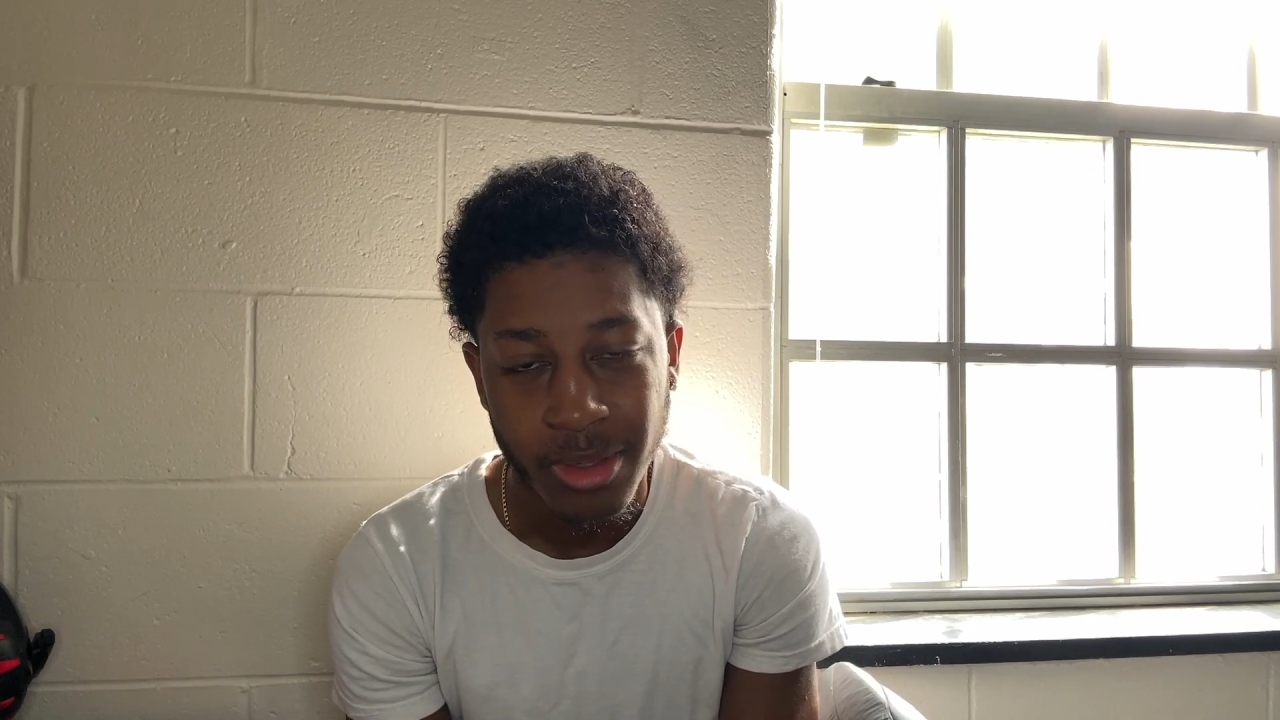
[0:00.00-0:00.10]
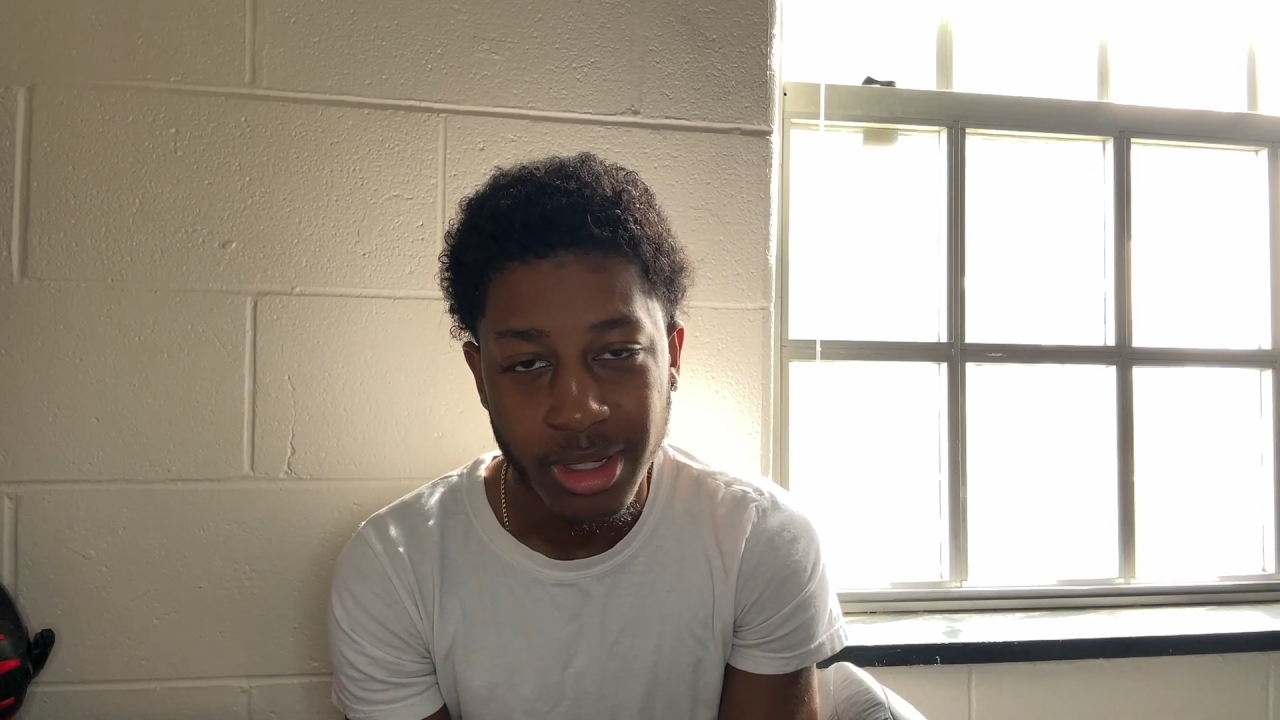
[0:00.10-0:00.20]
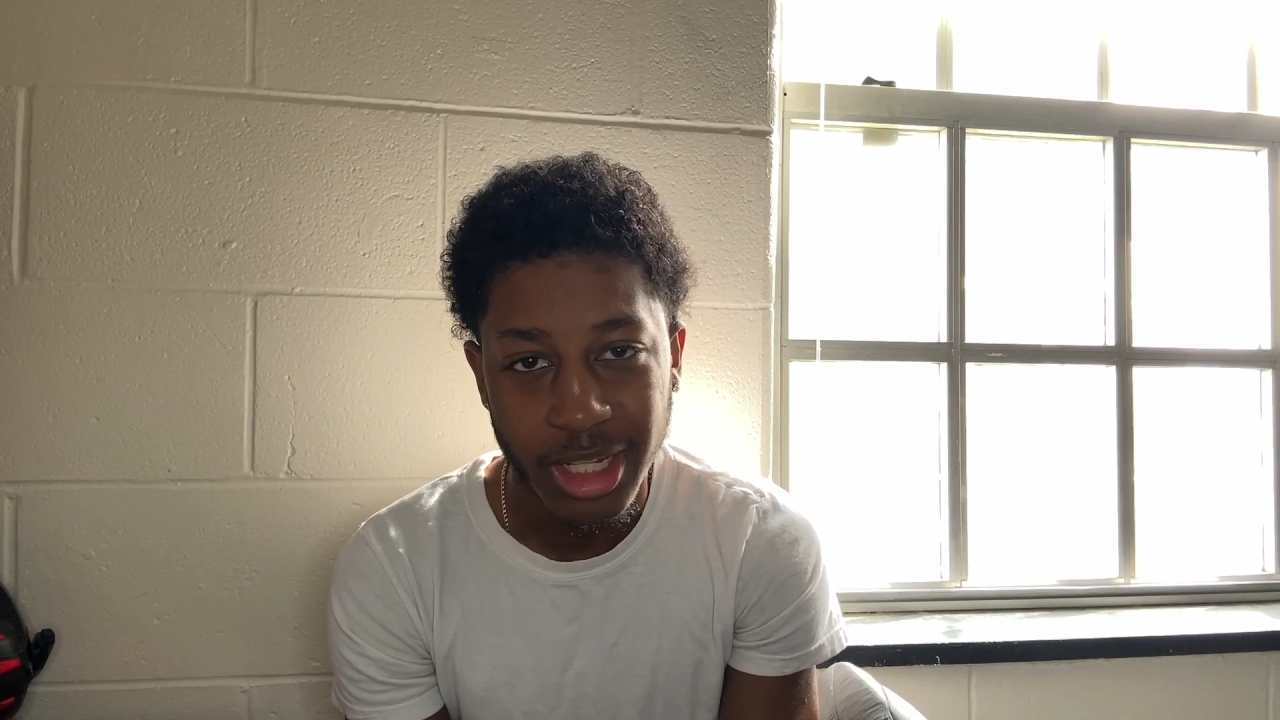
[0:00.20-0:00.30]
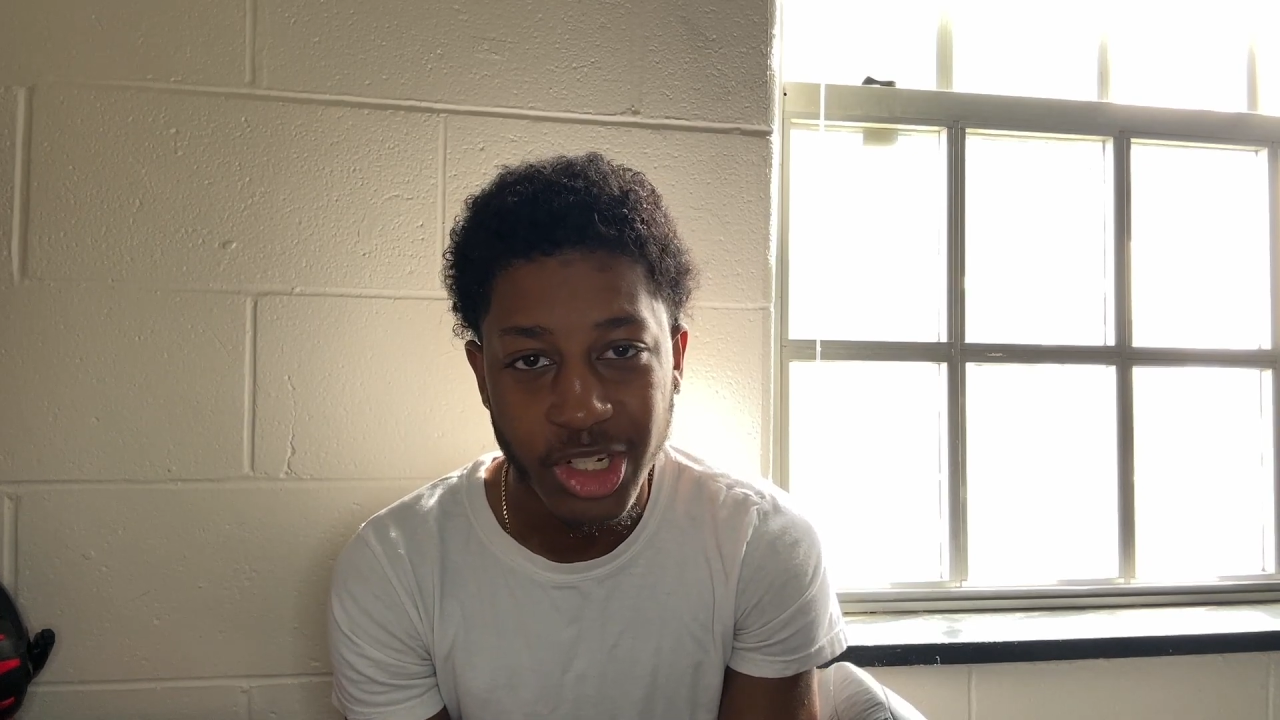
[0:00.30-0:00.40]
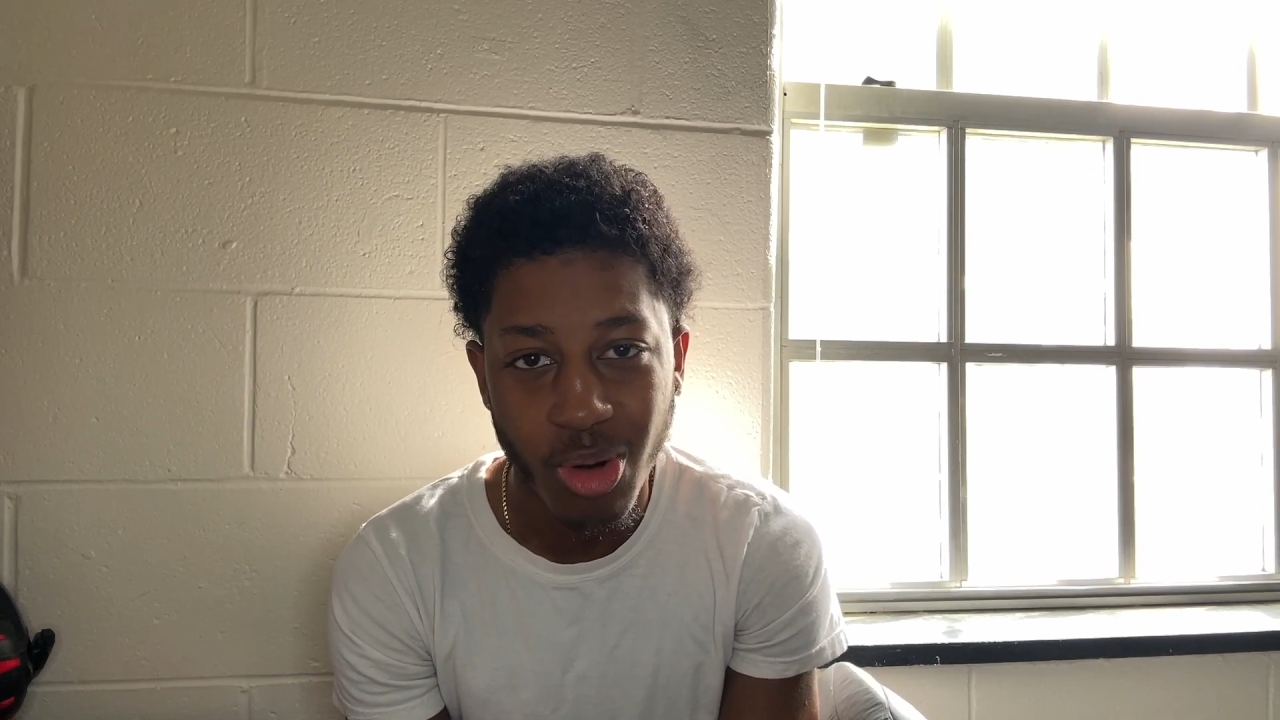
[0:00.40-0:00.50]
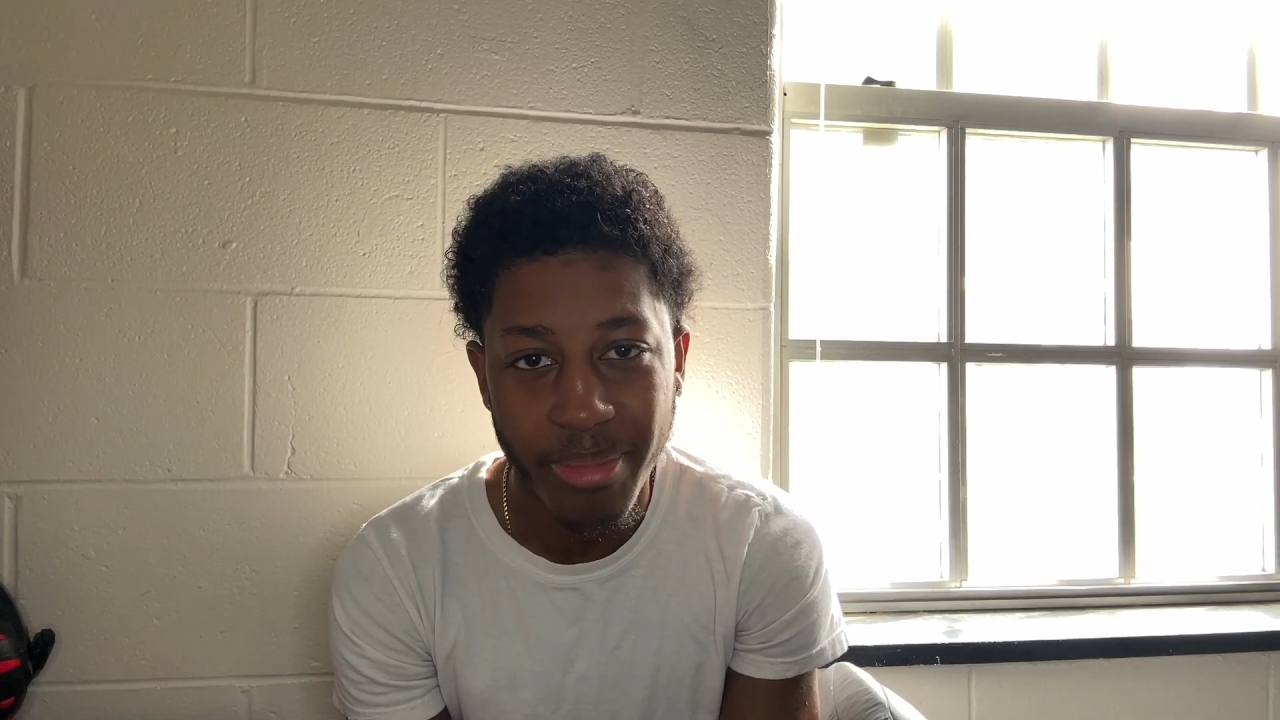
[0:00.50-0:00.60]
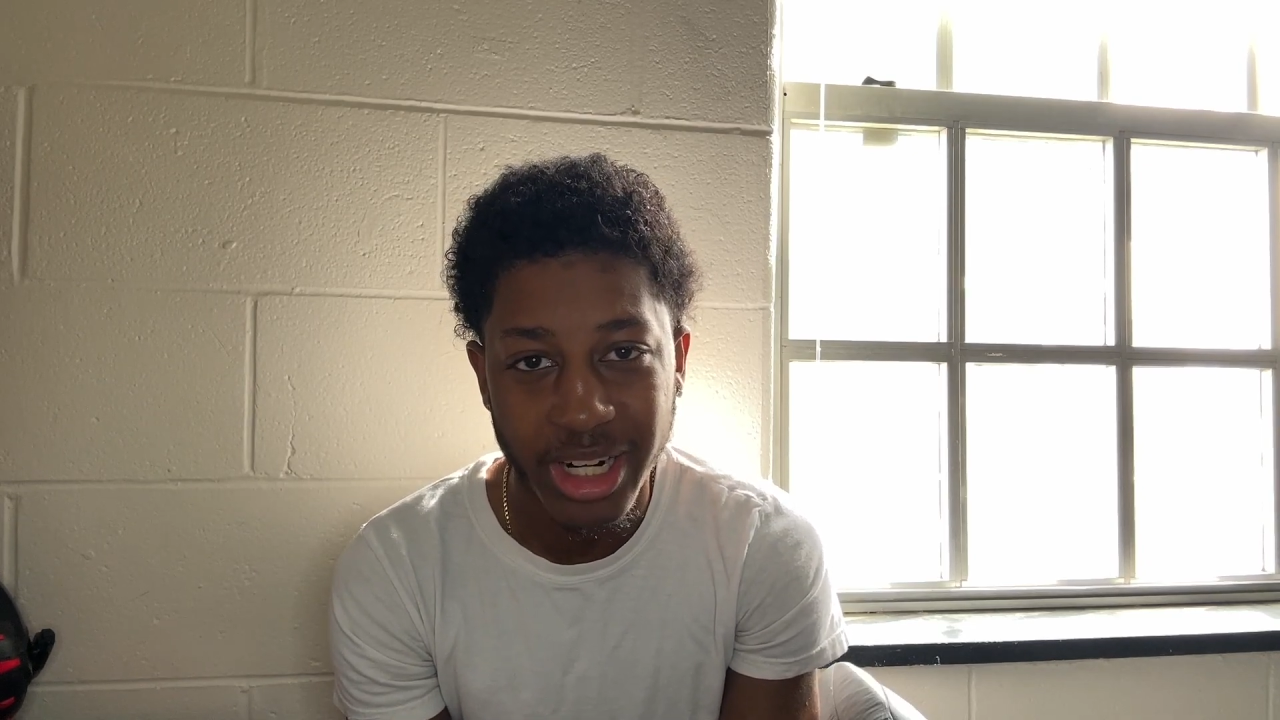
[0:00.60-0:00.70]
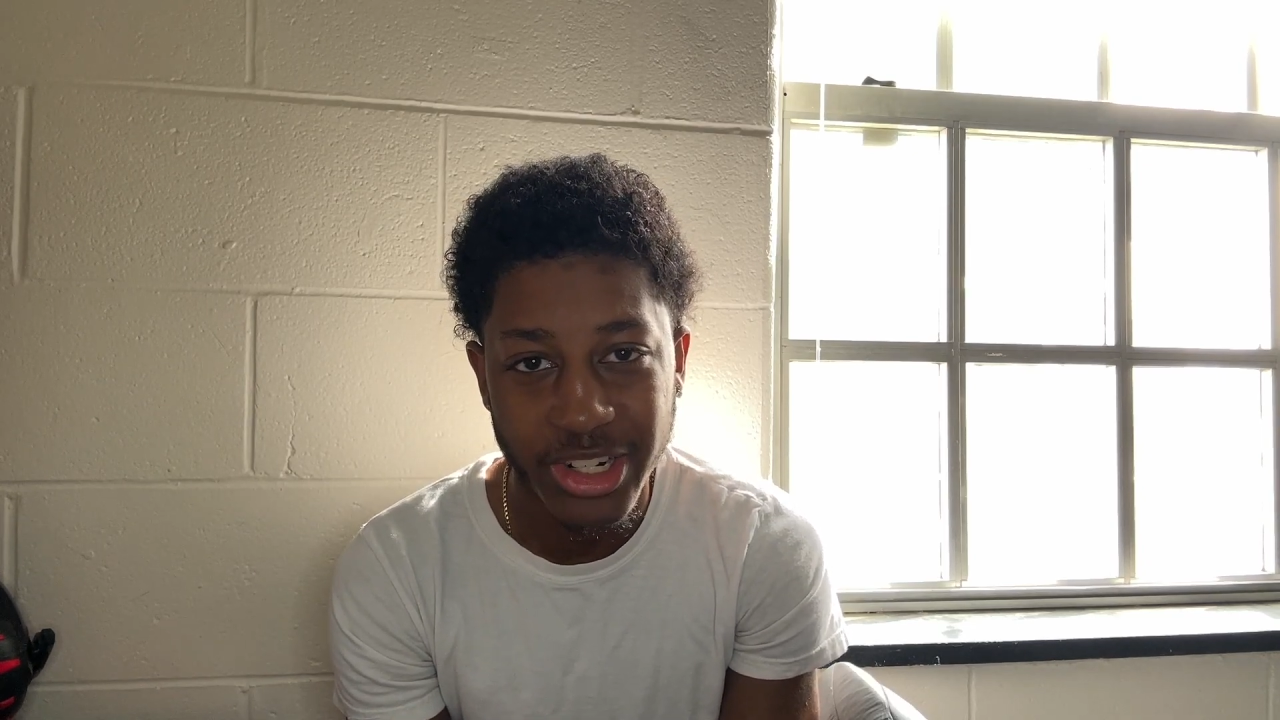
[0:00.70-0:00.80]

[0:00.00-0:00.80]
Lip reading: Let's do a better